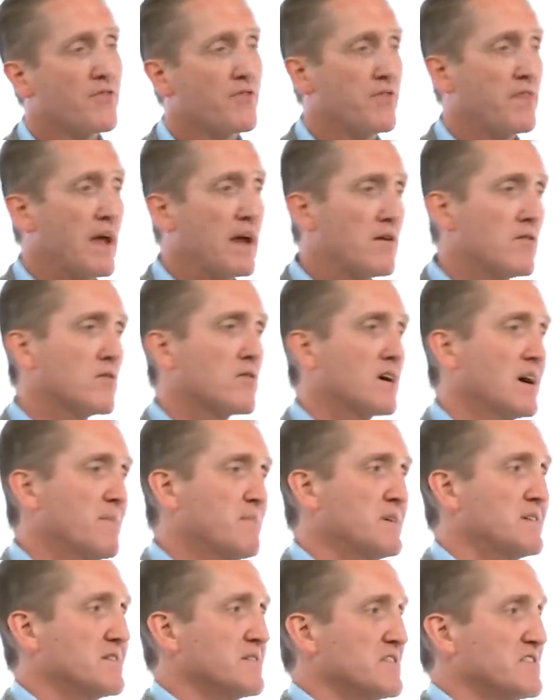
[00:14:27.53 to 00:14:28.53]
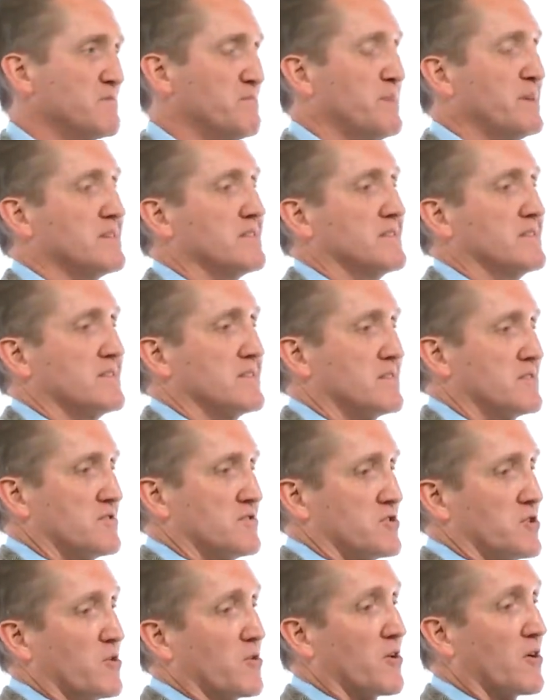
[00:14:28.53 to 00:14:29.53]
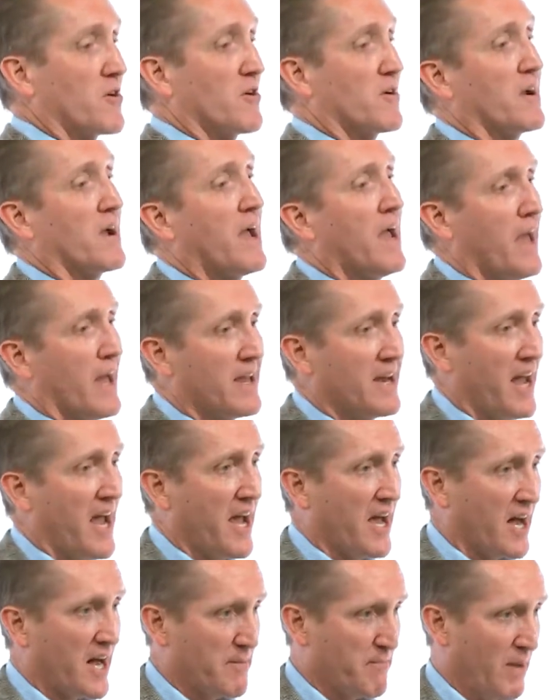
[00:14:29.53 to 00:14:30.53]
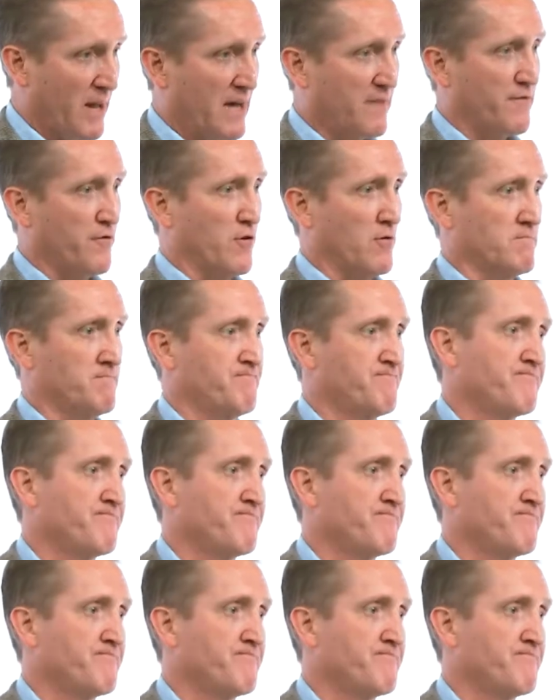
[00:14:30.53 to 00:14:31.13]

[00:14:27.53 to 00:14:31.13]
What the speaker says: they don't come into this business to learn an AI platform.